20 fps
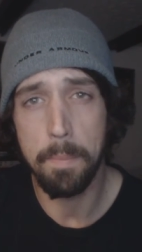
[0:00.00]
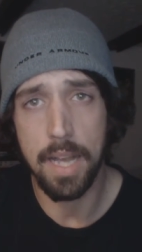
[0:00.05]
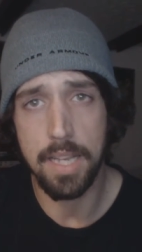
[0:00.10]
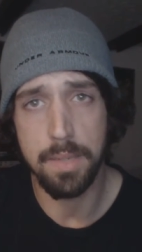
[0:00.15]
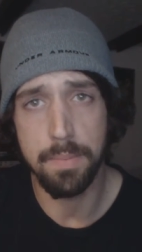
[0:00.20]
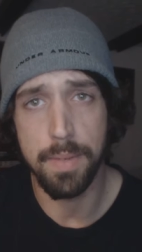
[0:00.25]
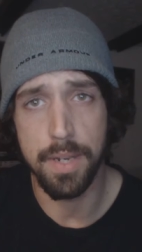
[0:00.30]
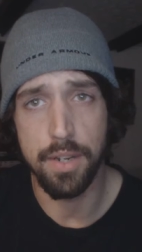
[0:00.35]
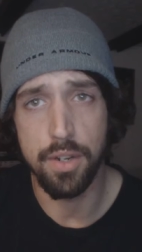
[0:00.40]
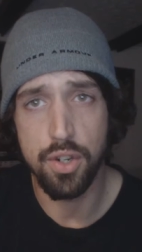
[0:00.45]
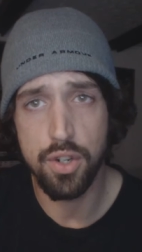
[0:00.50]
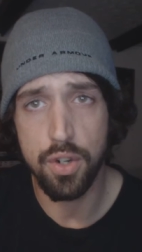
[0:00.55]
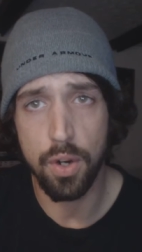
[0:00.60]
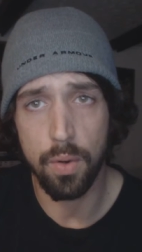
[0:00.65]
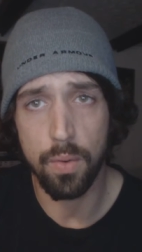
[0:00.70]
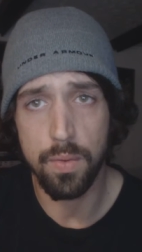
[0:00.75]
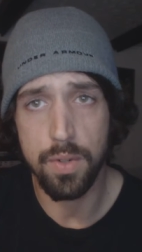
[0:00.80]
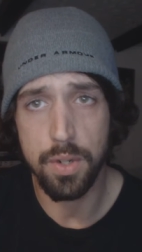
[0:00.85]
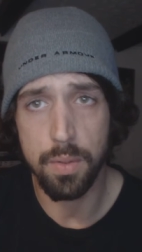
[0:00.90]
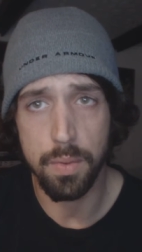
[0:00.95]
has been
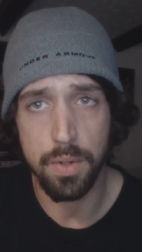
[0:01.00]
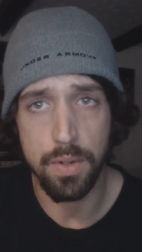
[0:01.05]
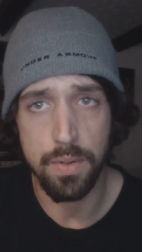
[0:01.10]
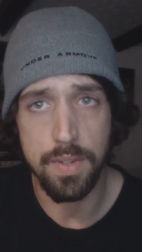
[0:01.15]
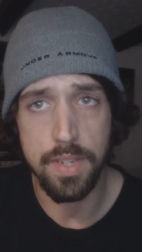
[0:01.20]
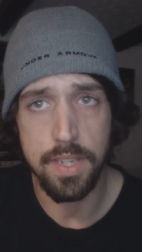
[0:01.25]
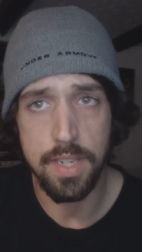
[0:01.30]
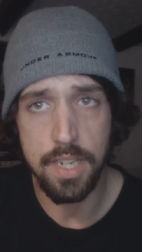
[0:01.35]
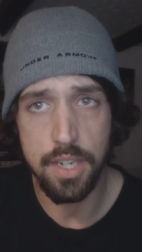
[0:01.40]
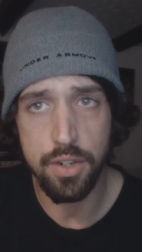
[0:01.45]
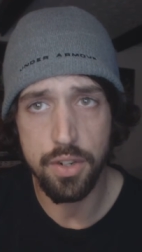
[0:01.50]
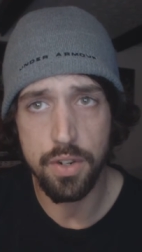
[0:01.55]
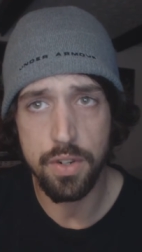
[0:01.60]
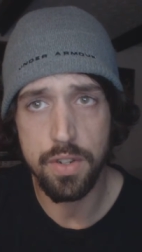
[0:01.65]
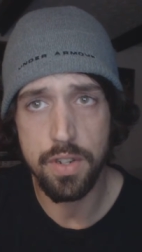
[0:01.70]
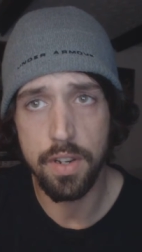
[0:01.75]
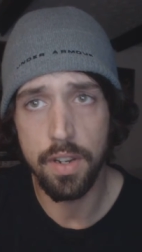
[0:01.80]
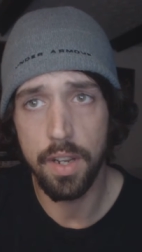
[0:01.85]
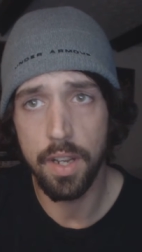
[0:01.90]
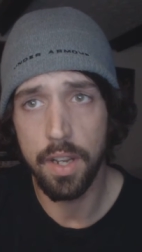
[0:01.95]
shown to reduce
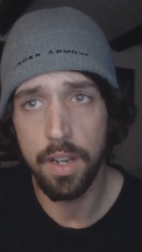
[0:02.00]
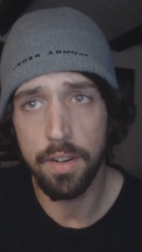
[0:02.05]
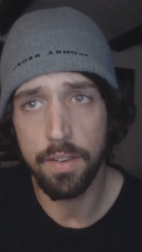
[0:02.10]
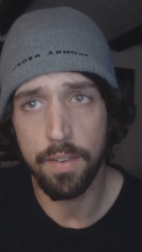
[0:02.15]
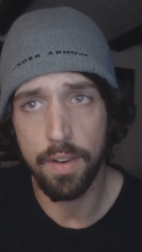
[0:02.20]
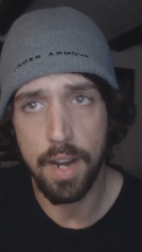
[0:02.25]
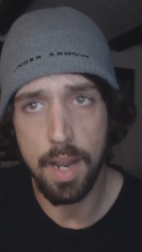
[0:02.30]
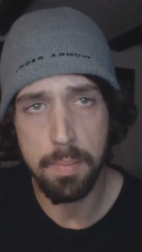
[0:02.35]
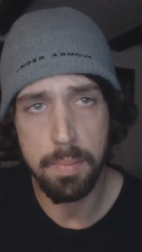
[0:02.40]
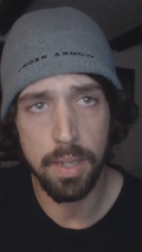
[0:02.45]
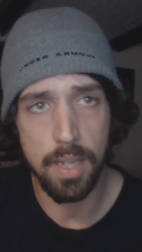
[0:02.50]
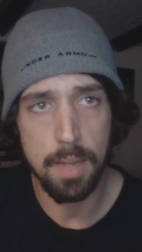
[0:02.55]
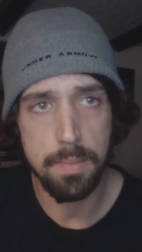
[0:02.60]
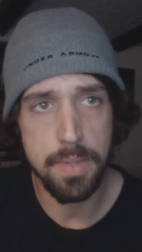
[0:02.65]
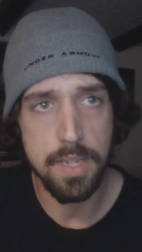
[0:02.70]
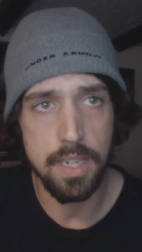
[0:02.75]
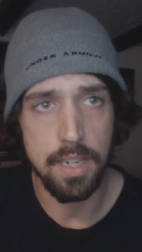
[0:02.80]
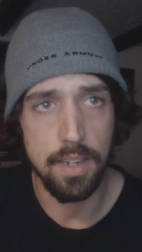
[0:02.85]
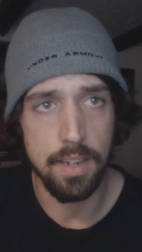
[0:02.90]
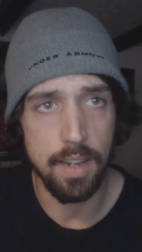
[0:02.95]
seizures for
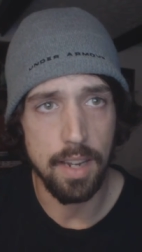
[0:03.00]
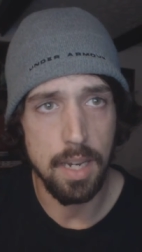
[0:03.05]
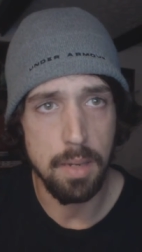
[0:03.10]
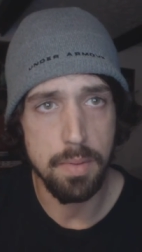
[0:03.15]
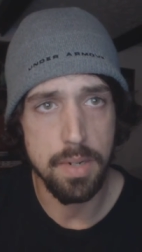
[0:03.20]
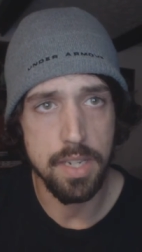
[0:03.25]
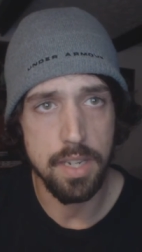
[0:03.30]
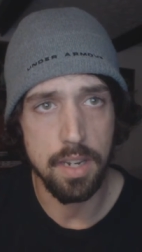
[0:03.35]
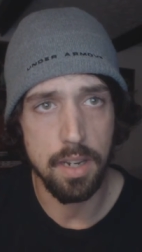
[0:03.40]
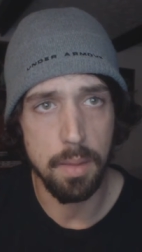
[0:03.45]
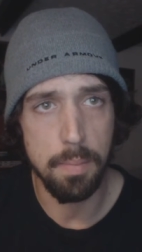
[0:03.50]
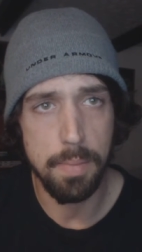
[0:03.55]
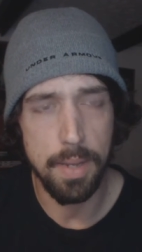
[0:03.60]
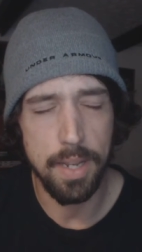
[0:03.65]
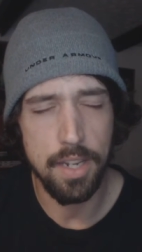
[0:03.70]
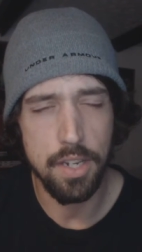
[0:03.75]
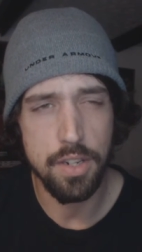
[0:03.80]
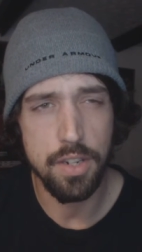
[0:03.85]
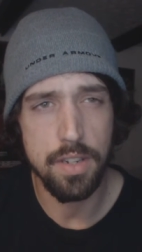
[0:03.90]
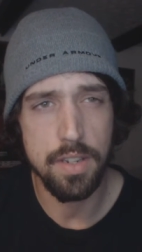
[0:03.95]
epilepsy in 90% of the
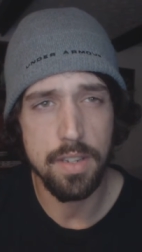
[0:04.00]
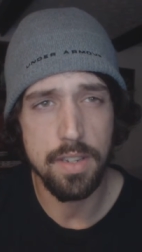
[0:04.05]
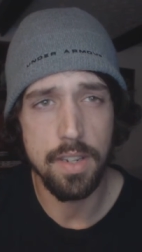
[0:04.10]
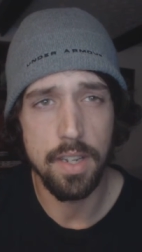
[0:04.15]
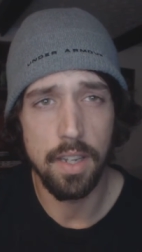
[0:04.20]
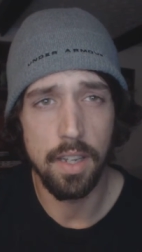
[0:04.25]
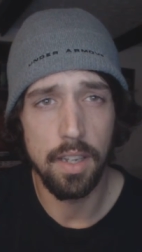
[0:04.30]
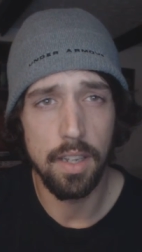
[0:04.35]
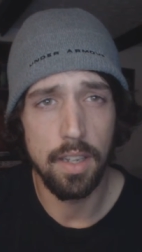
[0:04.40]
patients.